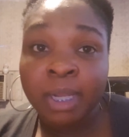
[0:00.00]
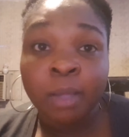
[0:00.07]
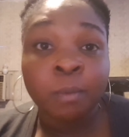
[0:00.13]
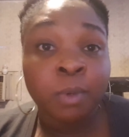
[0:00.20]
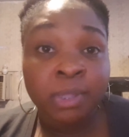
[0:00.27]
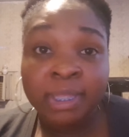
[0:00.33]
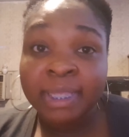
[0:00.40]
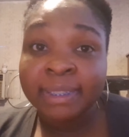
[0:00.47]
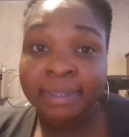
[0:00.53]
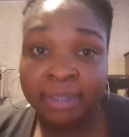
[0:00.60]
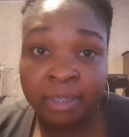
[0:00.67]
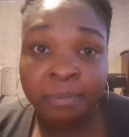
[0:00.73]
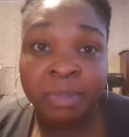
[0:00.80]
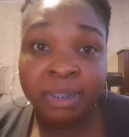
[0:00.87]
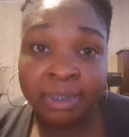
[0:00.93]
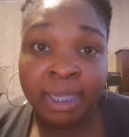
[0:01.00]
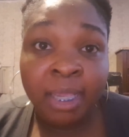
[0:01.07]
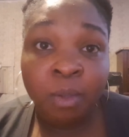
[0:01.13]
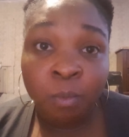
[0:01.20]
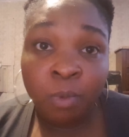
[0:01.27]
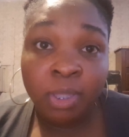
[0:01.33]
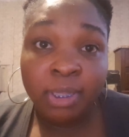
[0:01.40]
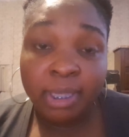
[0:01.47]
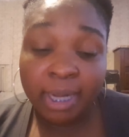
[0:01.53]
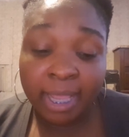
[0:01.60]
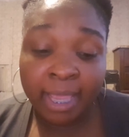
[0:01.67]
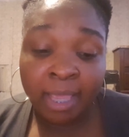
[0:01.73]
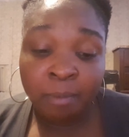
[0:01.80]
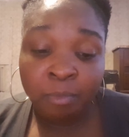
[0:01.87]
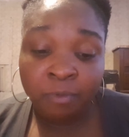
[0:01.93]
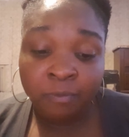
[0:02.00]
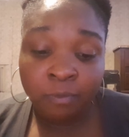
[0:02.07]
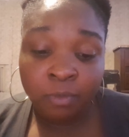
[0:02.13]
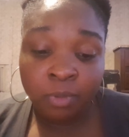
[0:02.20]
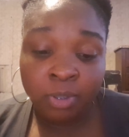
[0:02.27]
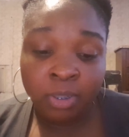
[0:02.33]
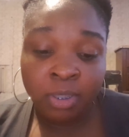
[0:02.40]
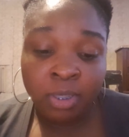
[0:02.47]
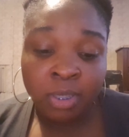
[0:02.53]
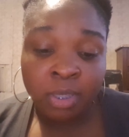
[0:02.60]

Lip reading: I want that same exact one that I had before.